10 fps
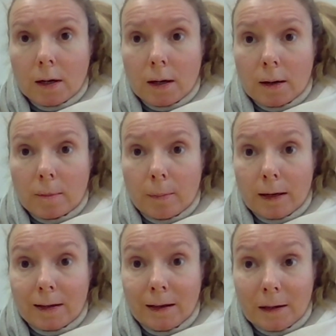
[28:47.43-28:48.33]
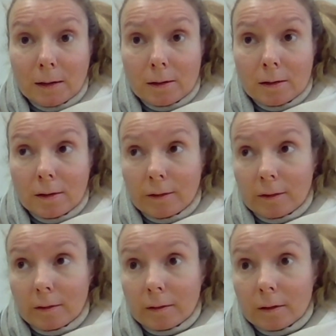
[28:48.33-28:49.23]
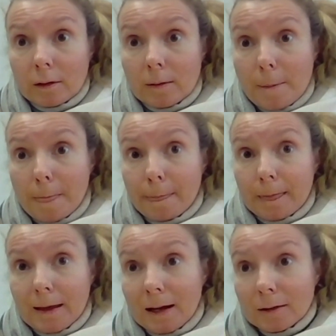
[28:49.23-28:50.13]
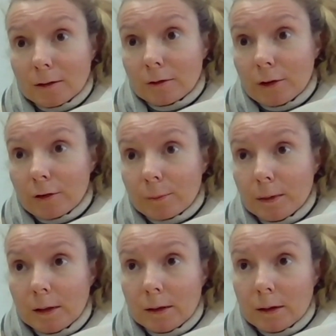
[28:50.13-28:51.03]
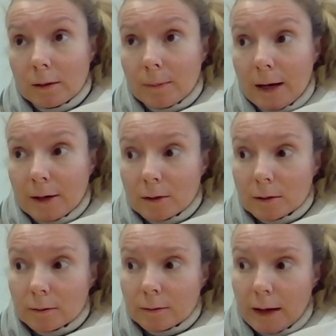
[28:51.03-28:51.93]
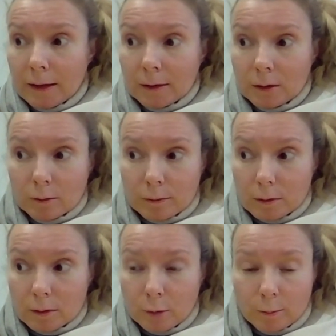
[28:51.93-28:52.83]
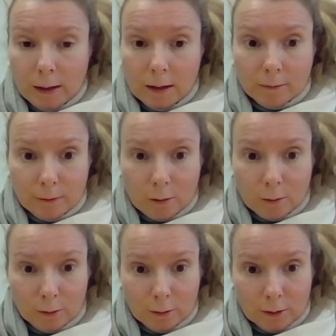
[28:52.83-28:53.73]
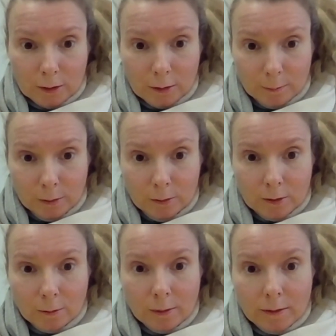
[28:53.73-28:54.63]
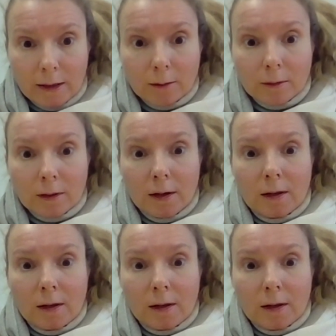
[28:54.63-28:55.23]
But again, this can't just be a matter of handing over a mobile phone or a computer without